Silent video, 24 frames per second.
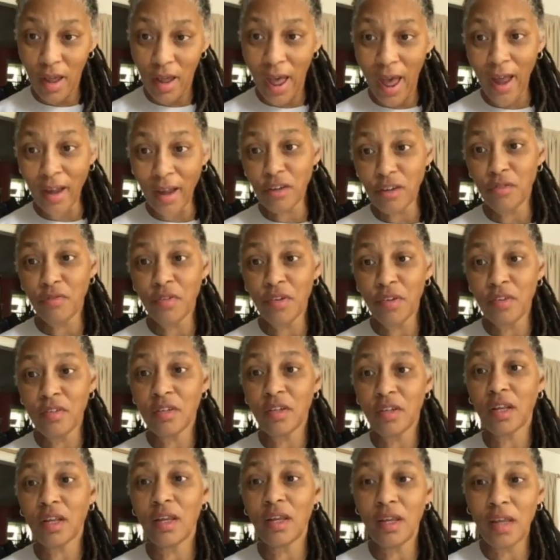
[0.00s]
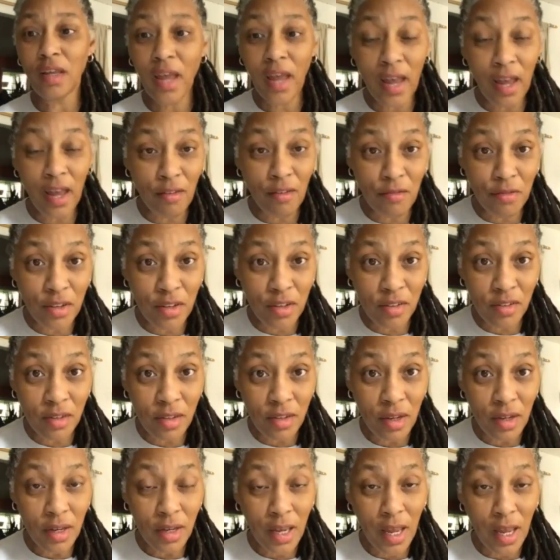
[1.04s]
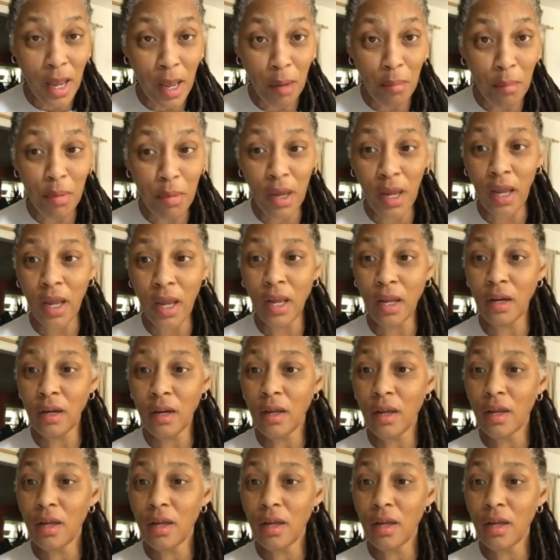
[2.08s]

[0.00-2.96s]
Activist Canvas campaign